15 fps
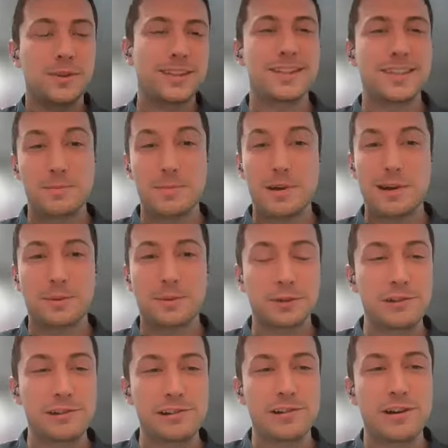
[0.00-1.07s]
this is a BioBuilder
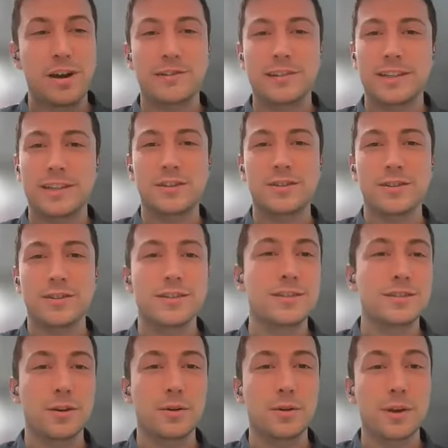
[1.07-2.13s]
career conversation.
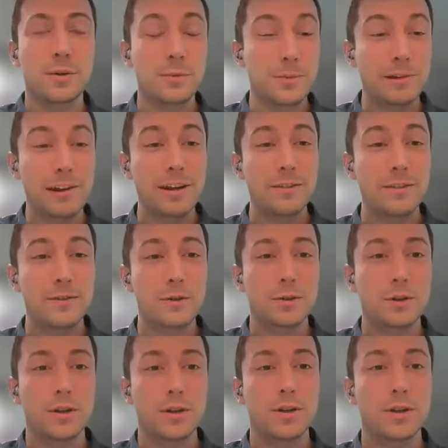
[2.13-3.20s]
So it would be great if you
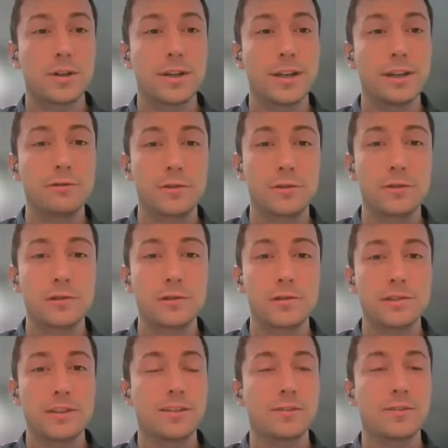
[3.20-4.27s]
could introduce
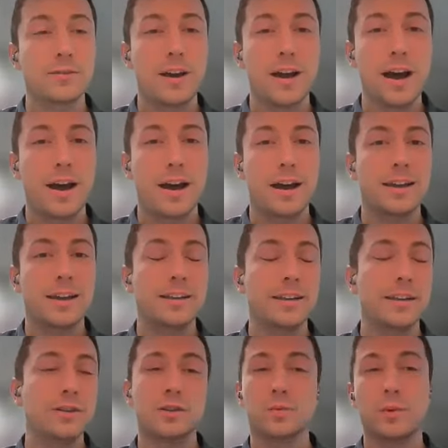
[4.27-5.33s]
yourself
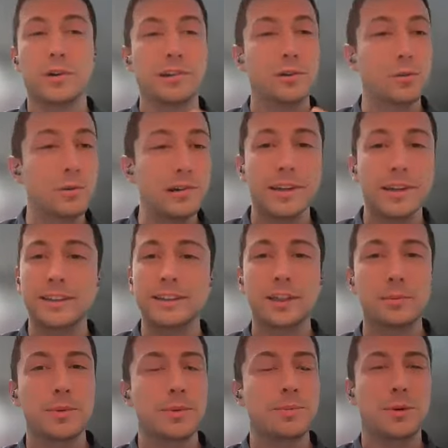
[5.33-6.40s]
and just where you work and a little
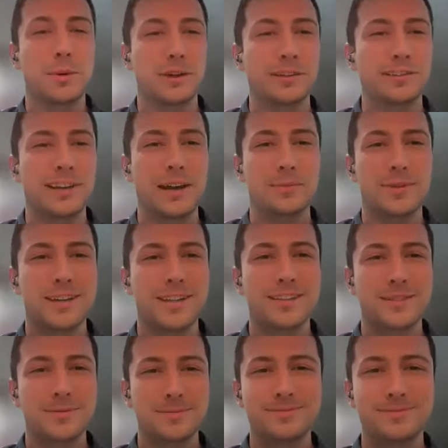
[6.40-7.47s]
bit about what your lab does.
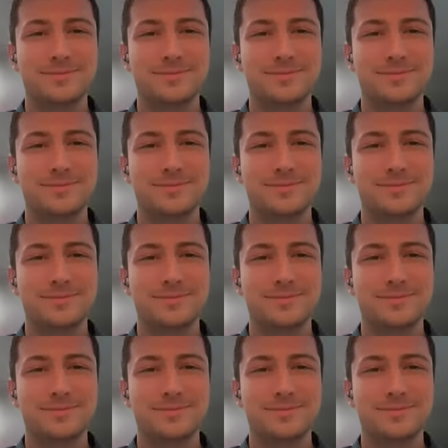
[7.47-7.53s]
